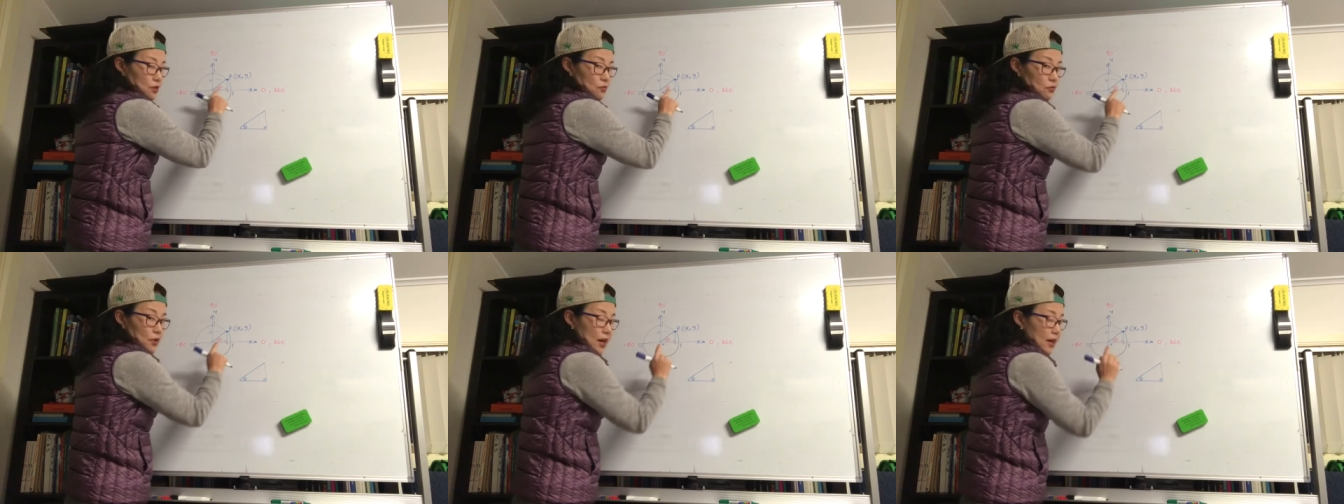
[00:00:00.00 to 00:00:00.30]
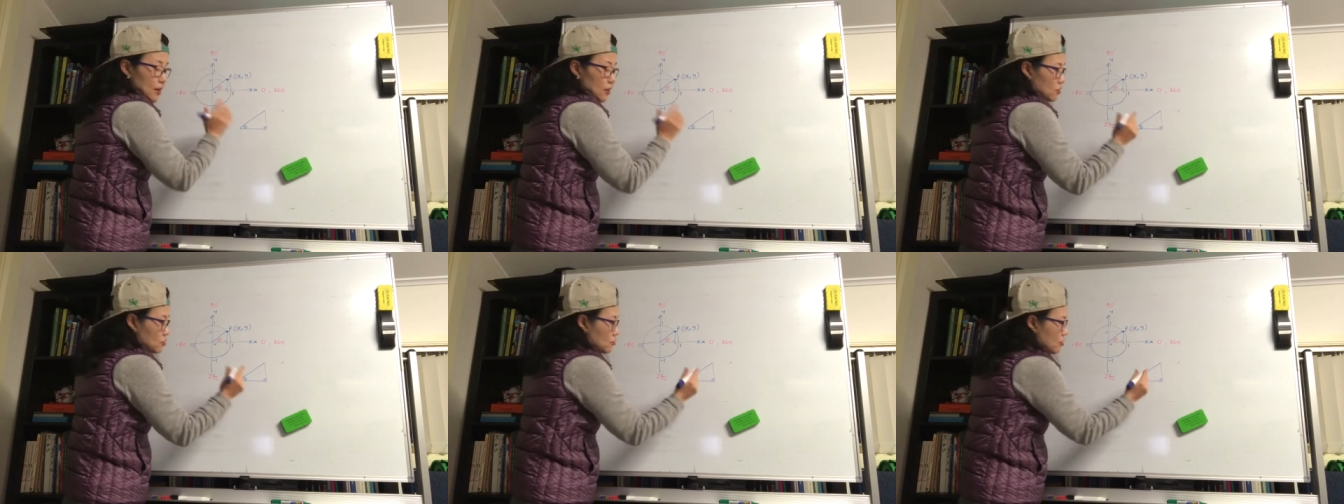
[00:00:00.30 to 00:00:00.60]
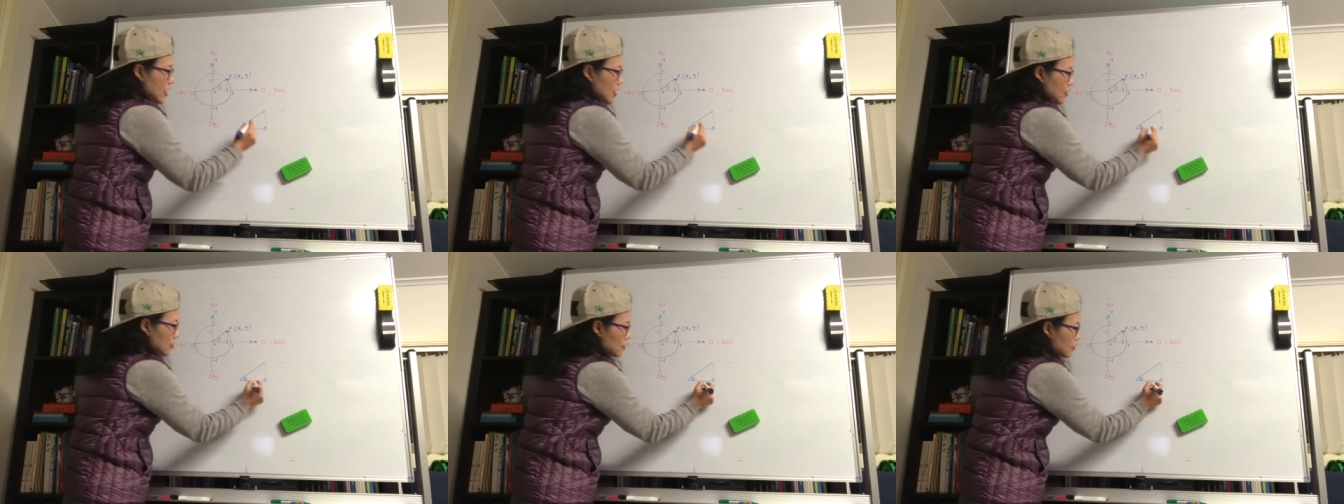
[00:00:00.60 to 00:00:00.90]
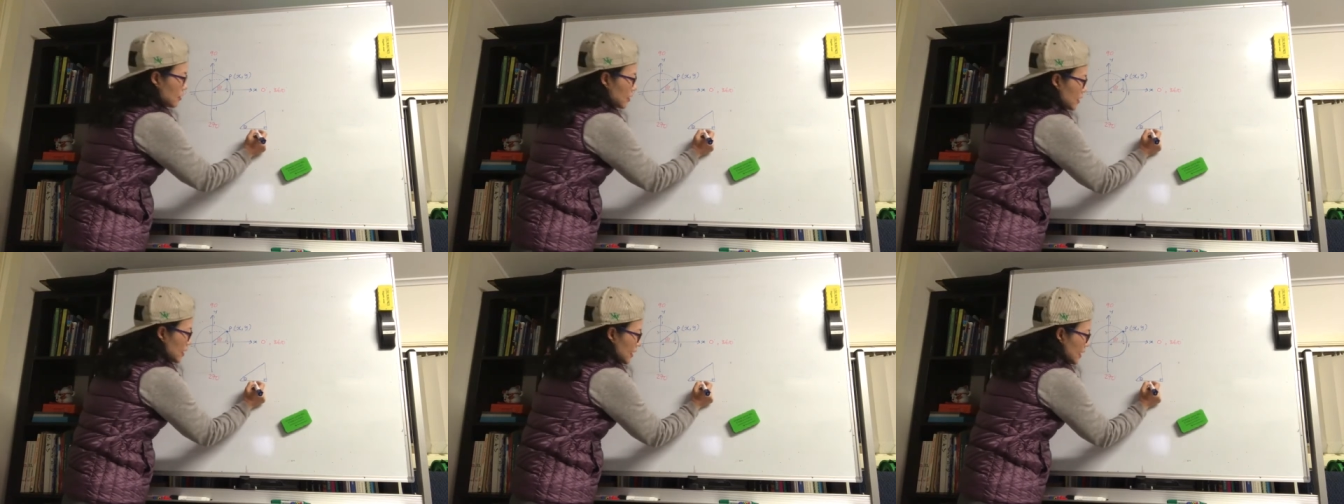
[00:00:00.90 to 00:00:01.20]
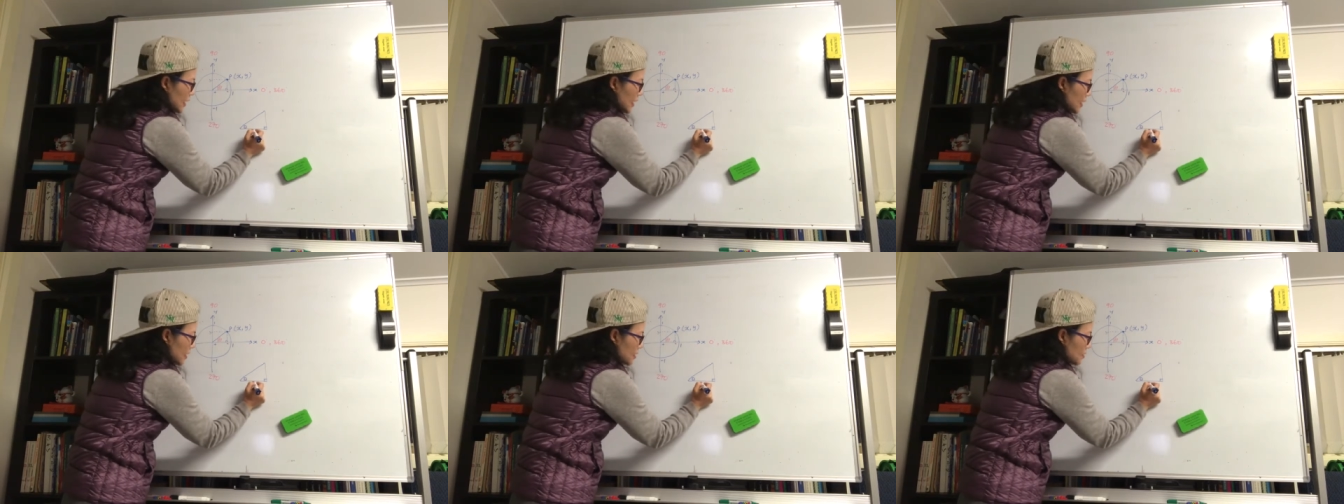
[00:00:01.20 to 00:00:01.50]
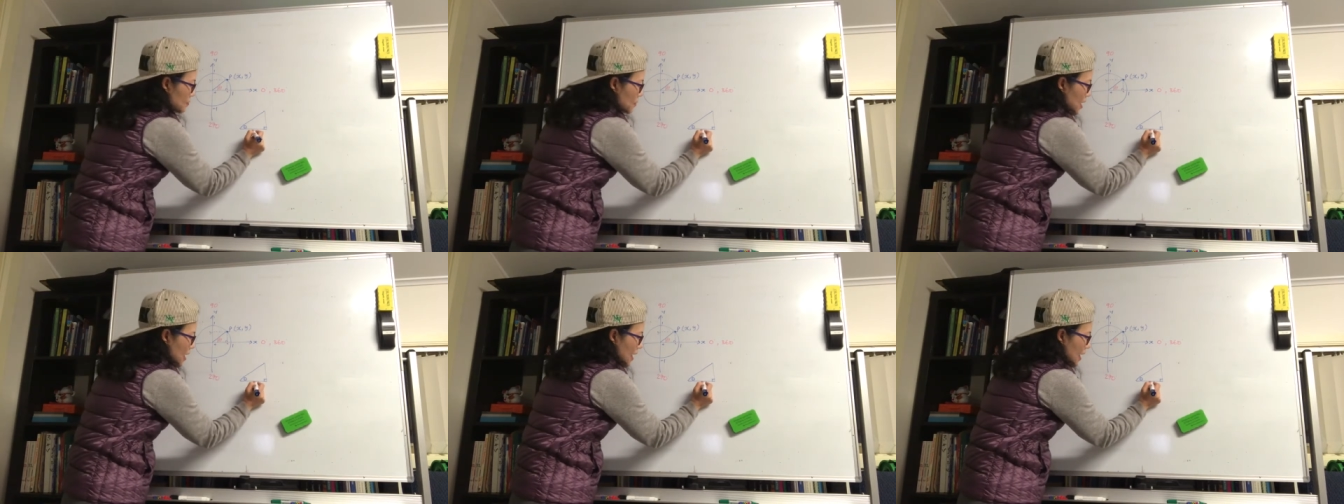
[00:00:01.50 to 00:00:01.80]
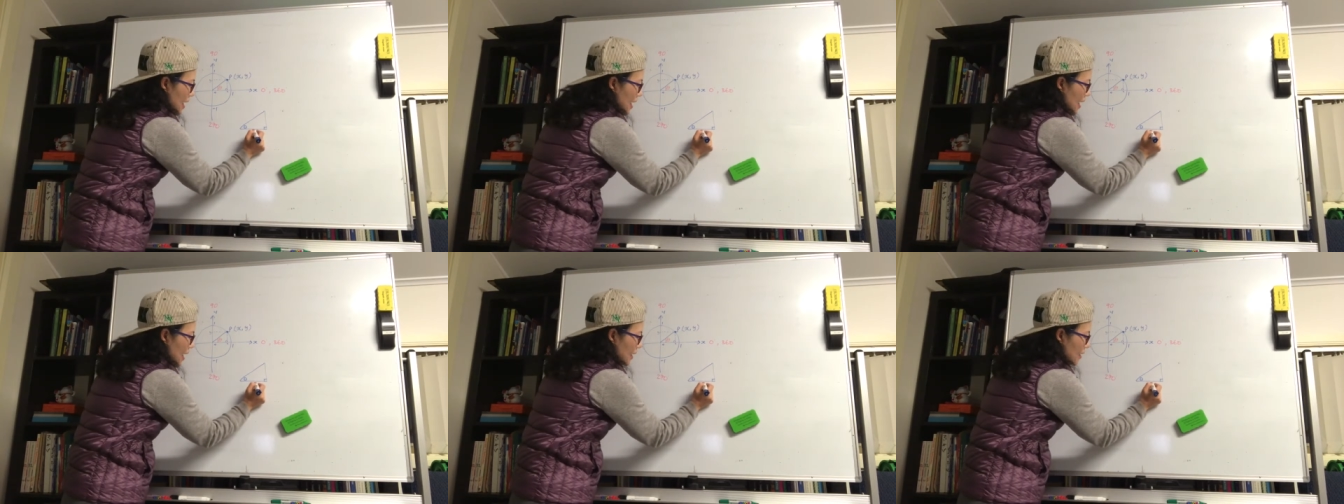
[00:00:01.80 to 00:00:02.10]
right angle triangle is my
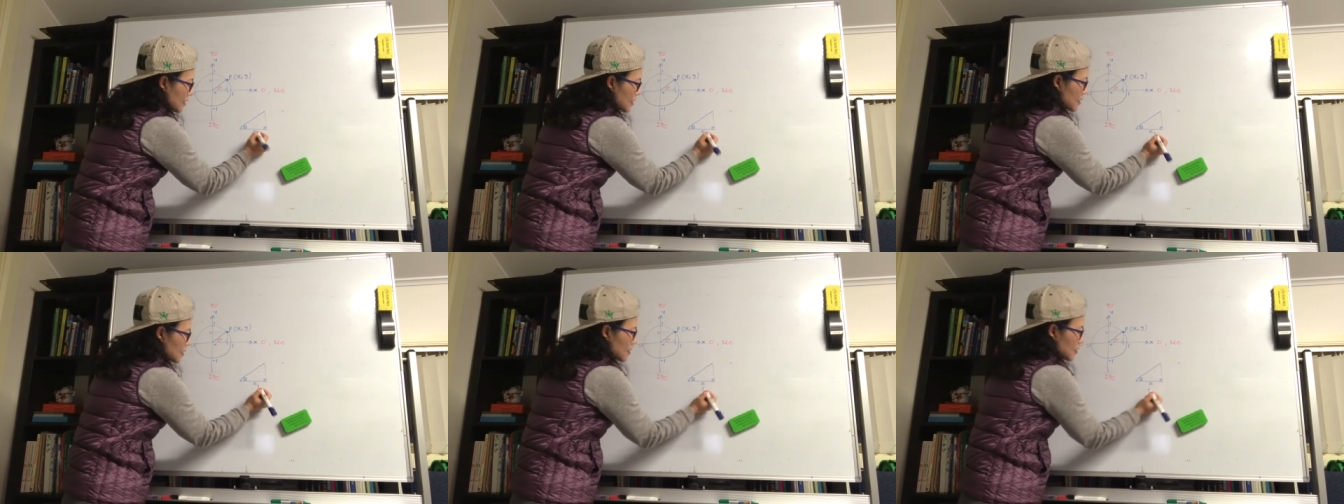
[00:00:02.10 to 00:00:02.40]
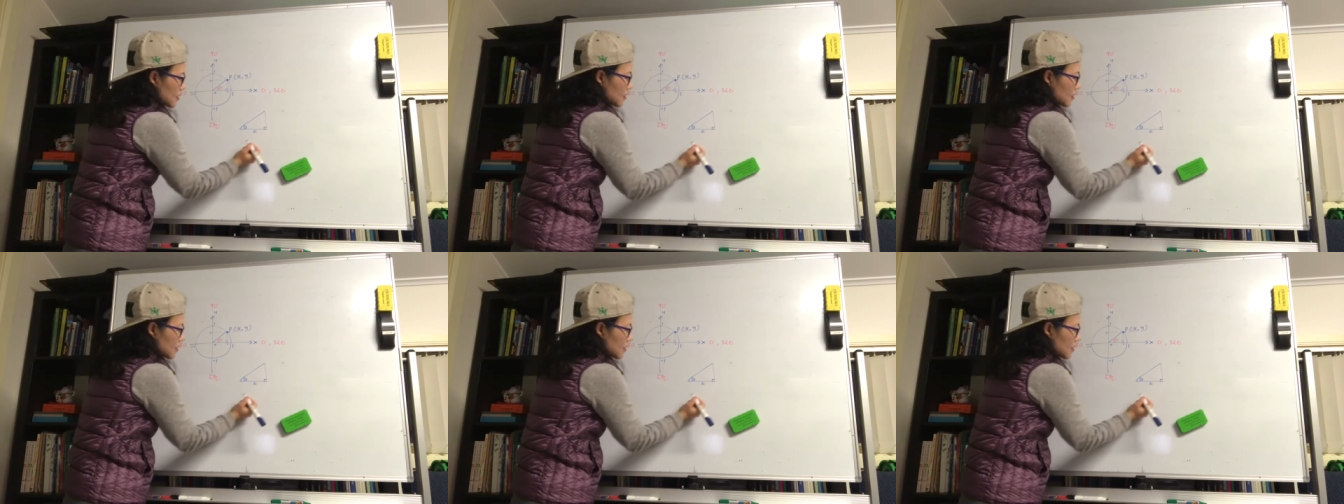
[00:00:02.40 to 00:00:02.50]
x,